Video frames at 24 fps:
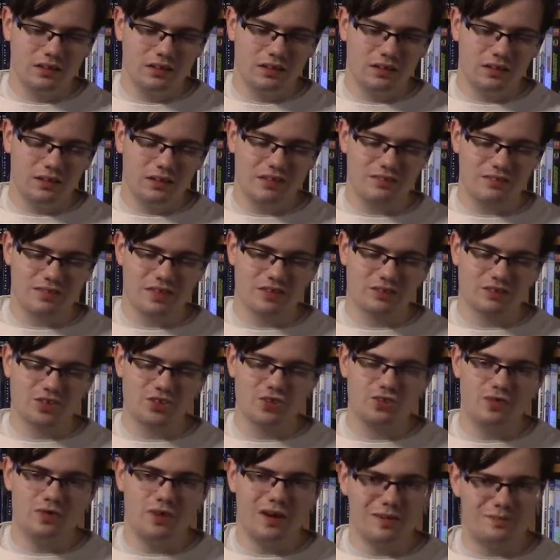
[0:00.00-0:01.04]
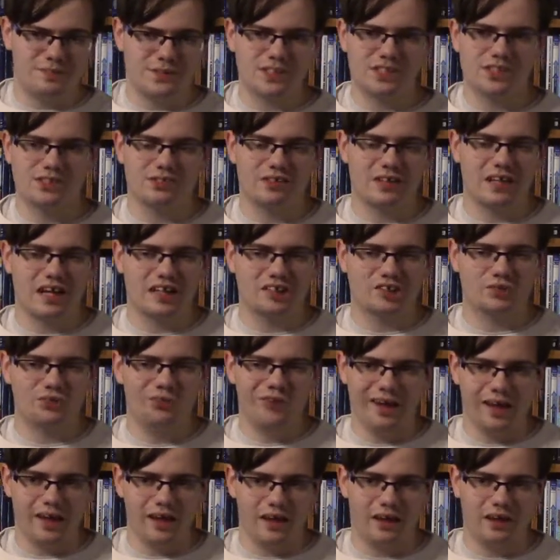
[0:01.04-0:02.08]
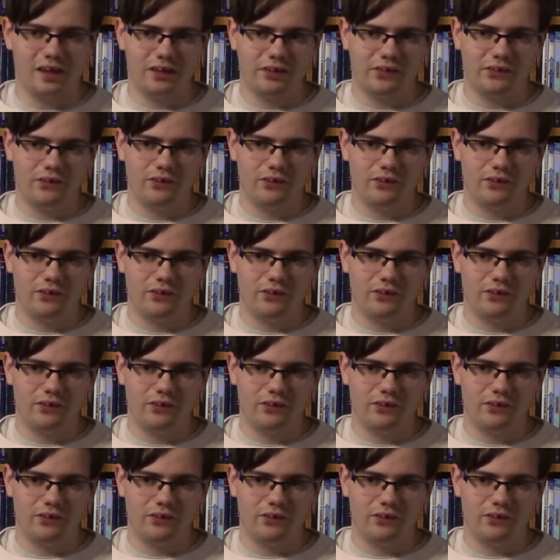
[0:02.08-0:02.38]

if there's a new episode next week.